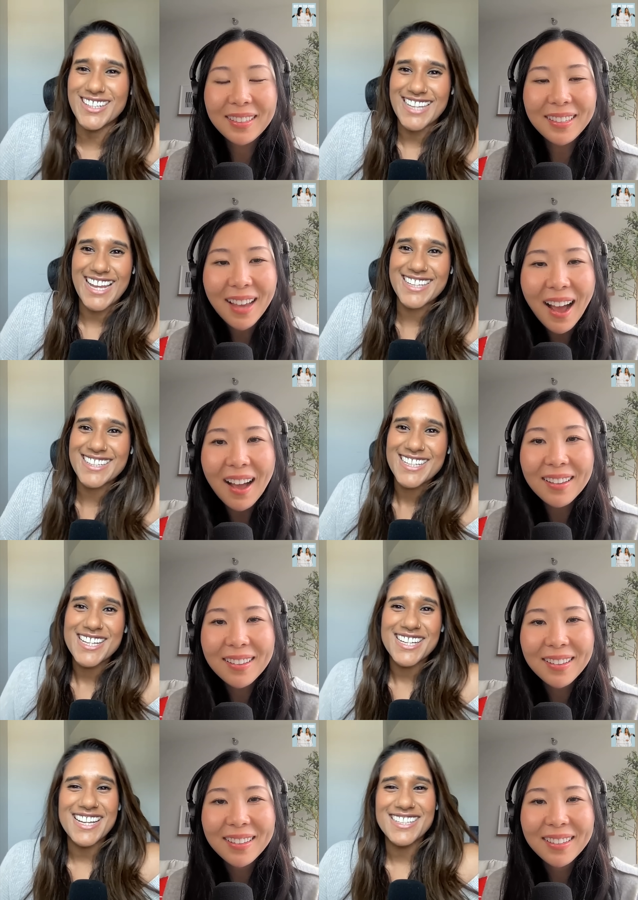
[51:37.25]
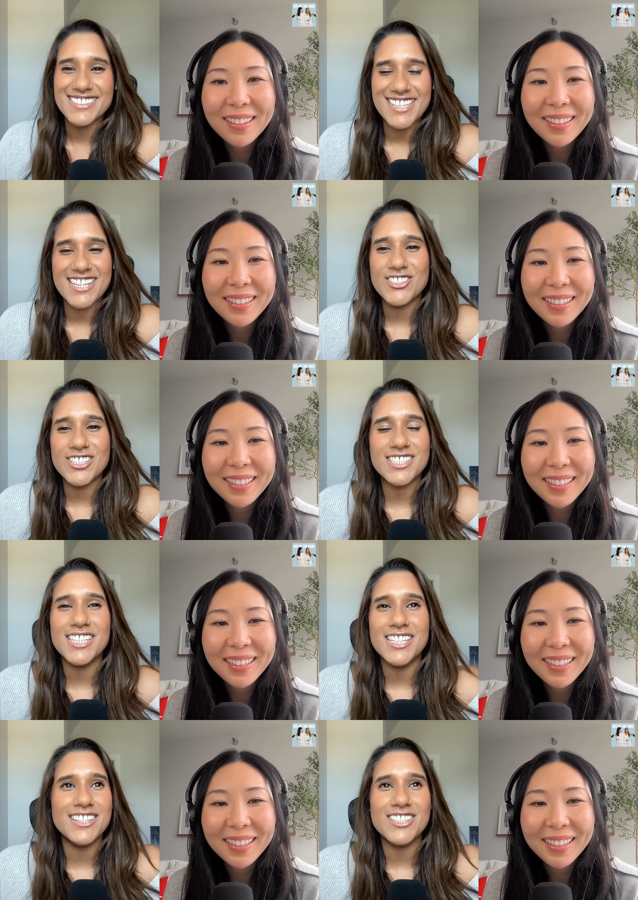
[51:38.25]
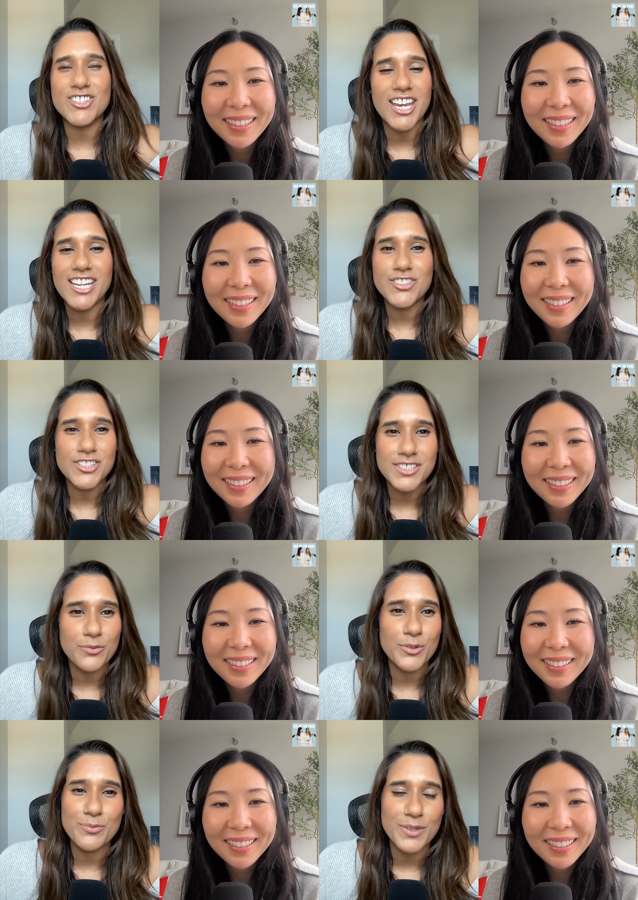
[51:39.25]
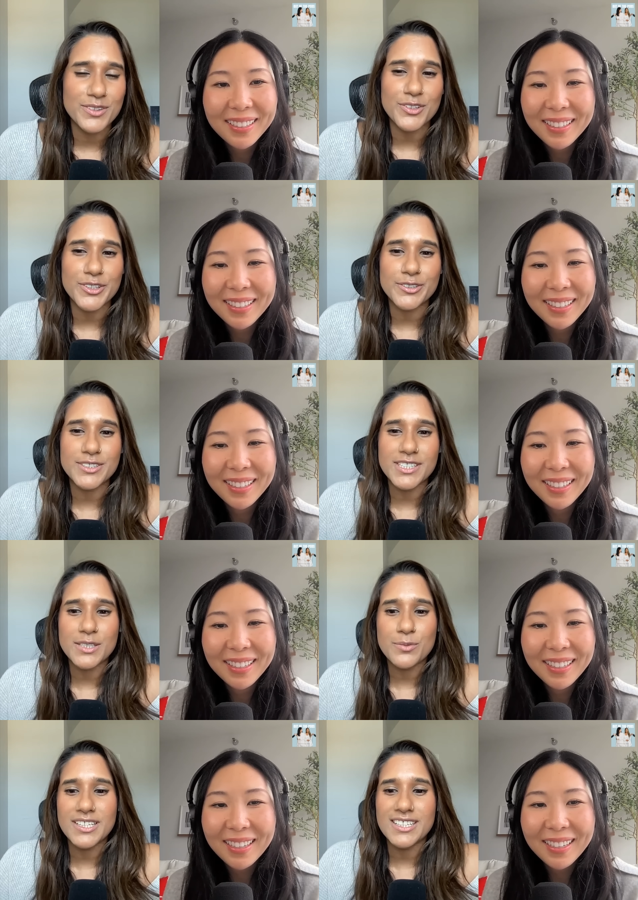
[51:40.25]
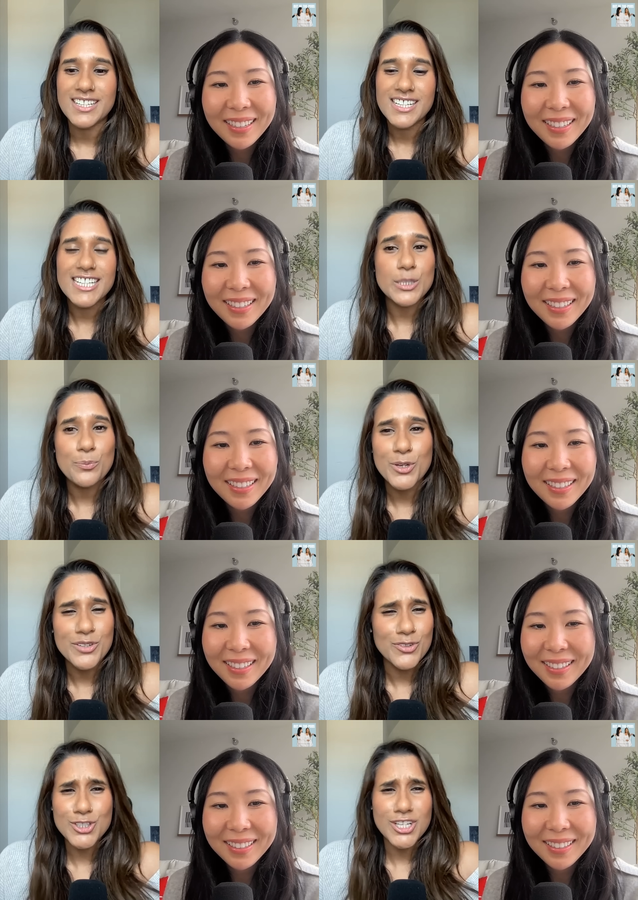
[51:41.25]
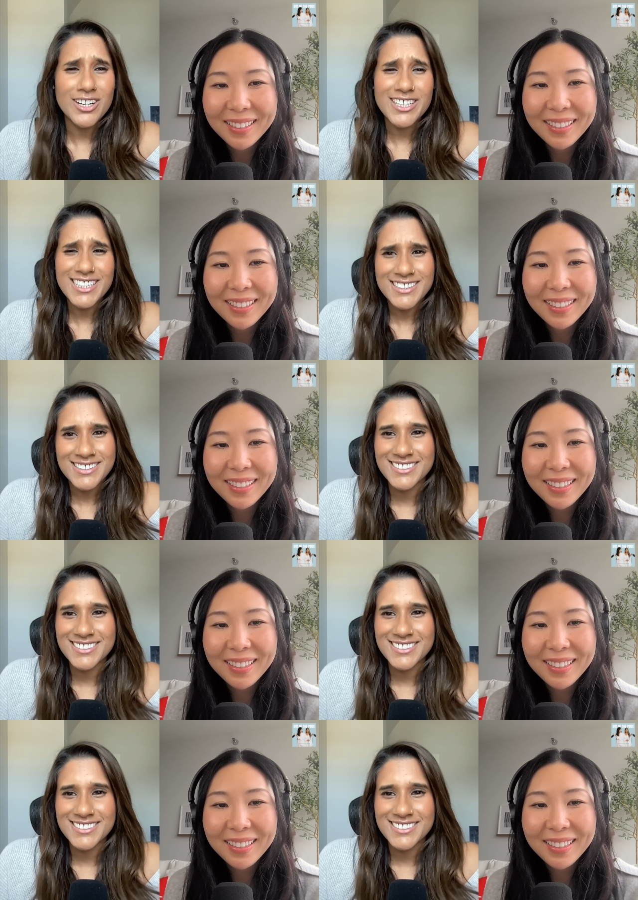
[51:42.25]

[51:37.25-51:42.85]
Speaker 1: like, yeah and just see the changes that we've been through. It's going to be it's a beautiful journey.